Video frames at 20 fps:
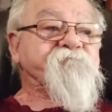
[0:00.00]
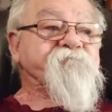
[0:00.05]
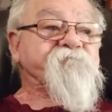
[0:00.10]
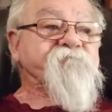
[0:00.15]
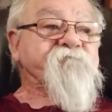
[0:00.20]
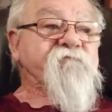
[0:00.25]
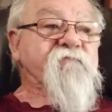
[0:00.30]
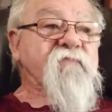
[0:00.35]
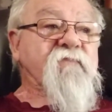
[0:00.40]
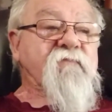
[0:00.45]

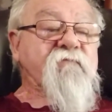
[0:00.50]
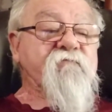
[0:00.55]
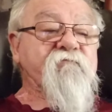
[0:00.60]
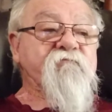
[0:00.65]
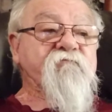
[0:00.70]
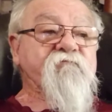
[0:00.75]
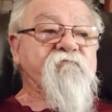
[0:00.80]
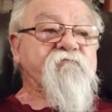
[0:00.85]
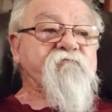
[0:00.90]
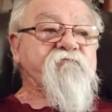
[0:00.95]

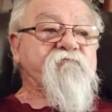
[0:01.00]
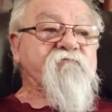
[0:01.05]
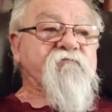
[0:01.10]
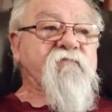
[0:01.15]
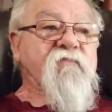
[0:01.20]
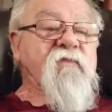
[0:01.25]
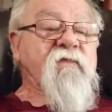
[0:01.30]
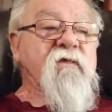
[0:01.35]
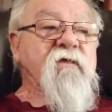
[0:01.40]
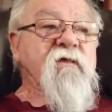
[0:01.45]

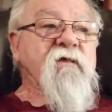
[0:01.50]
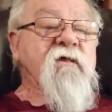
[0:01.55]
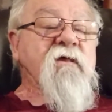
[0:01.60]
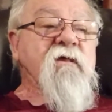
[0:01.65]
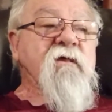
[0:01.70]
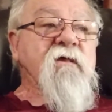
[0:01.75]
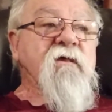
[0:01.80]
(silence)